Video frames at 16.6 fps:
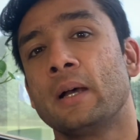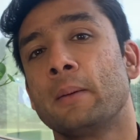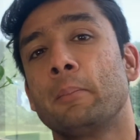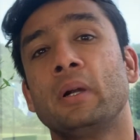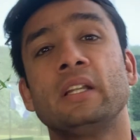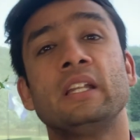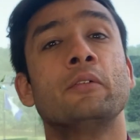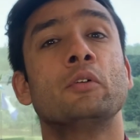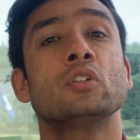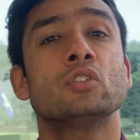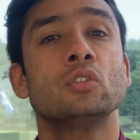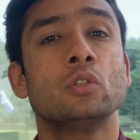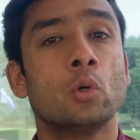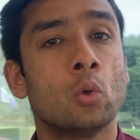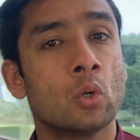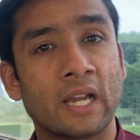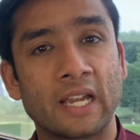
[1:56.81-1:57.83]
but there was
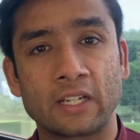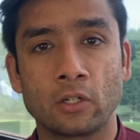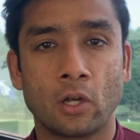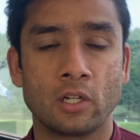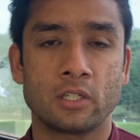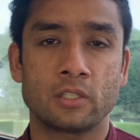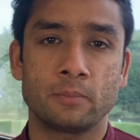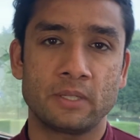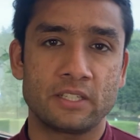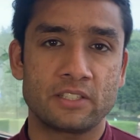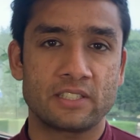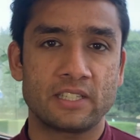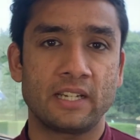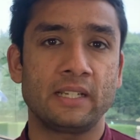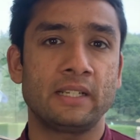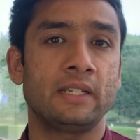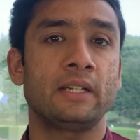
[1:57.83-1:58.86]
no acknowledgement
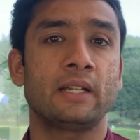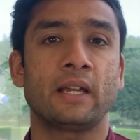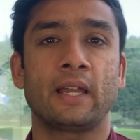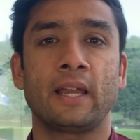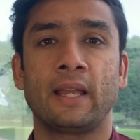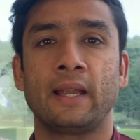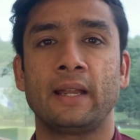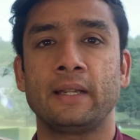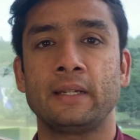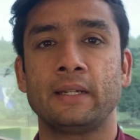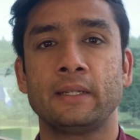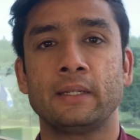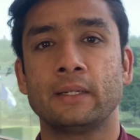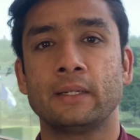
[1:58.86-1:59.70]
sent, and